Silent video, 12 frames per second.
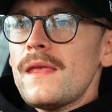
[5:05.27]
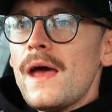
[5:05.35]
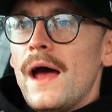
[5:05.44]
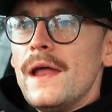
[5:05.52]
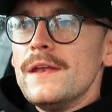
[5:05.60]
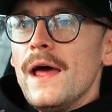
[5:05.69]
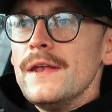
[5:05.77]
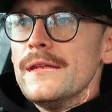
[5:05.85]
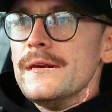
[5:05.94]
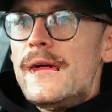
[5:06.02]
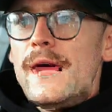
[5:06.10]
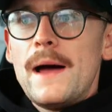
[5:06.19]
And
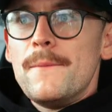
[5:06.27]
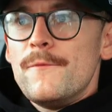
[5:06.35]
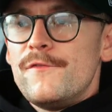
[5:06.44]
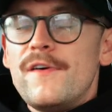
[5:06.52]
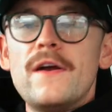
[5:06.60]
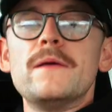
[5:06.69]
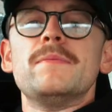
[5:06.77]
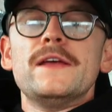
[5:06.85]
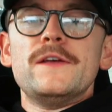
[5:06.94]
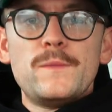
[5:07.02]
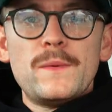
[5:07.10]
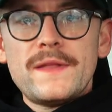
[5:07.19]
I am very
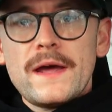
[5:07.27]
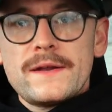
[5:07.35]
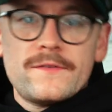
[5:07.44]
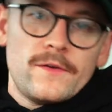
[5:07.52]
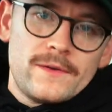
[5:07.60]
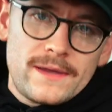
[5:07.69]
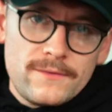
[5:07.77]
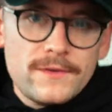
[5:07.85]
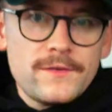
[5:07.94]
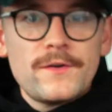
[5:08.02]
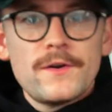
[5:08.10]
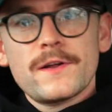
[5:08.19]
pleased with that. So given
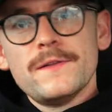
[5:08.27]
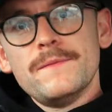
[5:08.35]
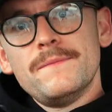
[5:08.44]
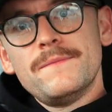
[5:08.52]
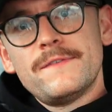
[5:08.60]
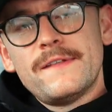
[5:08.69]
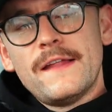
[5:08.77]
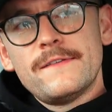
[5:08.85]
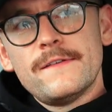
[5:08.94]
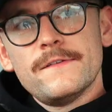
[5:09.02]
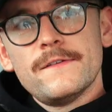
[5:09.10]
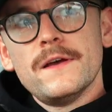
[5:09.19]
the
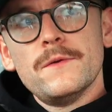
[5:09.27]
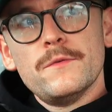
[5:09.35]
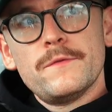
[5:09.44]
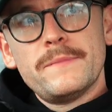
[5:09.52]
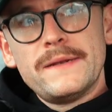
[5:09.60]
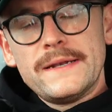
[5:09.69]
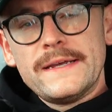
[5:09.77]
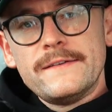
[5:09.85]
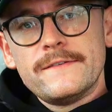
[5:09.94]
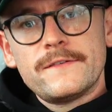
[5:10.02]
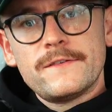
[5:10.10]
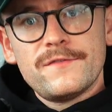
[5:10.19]
circumstances, I was
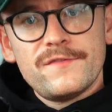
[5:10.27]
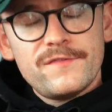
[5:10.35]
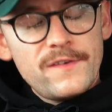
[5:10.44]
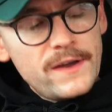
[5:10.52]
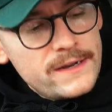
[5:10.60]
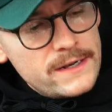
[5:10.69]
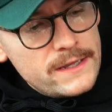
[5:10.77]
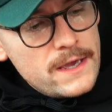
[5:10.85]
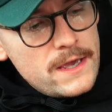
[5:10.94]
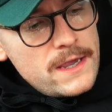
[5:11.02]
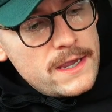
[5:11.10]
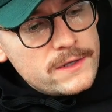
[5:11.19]
pleased to finally
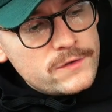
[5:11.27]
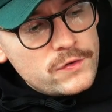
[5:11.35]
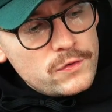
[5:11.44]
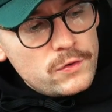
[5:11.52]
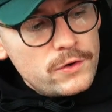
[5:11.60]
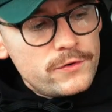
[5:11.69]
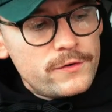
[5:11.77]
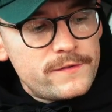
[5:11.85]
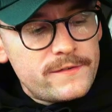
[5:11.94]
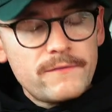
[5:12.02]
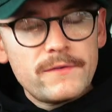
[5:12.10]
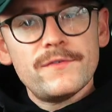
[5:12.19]
hit
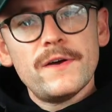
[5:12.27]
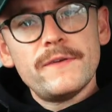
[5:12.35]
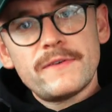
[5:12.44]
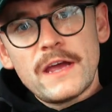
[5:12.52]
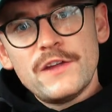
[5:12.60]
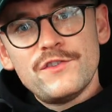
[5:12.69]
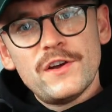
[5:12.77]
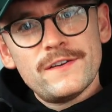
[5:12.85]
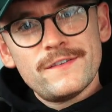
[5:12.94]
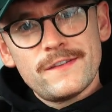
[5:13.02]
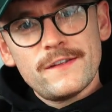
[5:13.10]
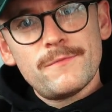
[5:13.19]
275 kg on a
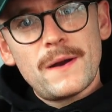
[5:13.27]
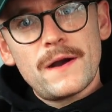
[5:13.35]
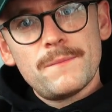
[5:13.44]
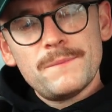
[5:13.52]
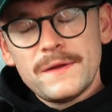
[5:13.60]
stiff bar.